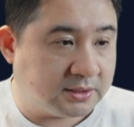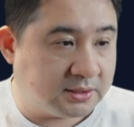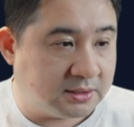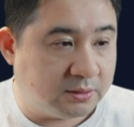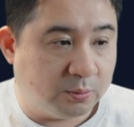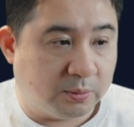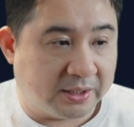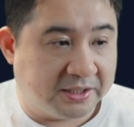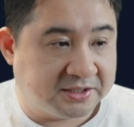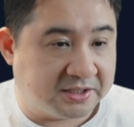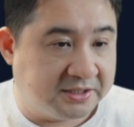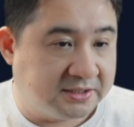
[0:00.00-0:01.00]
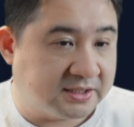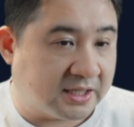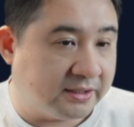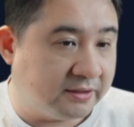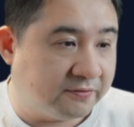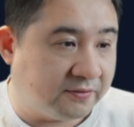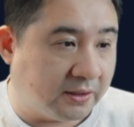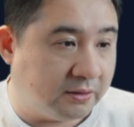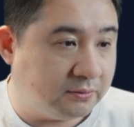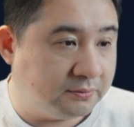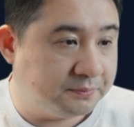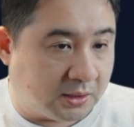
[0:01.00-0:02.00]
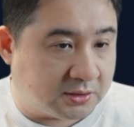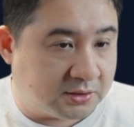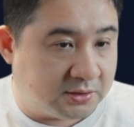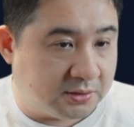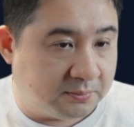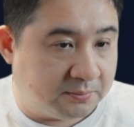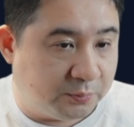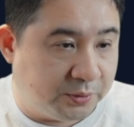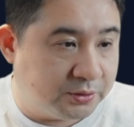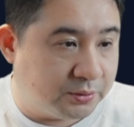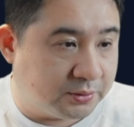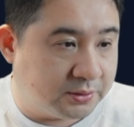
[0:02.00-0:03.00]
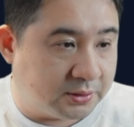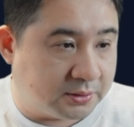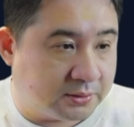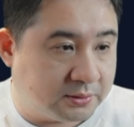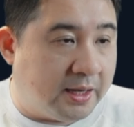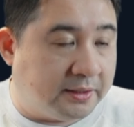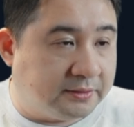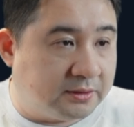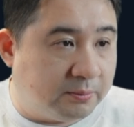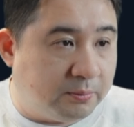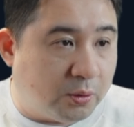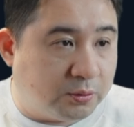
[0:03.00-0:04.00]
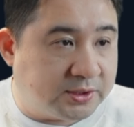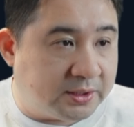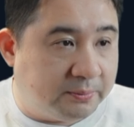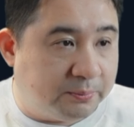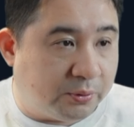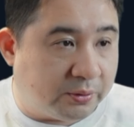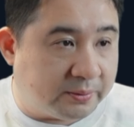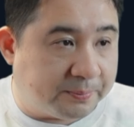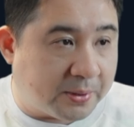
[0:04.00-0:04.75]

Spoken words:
see what is inside the file. Custom resources. And the most important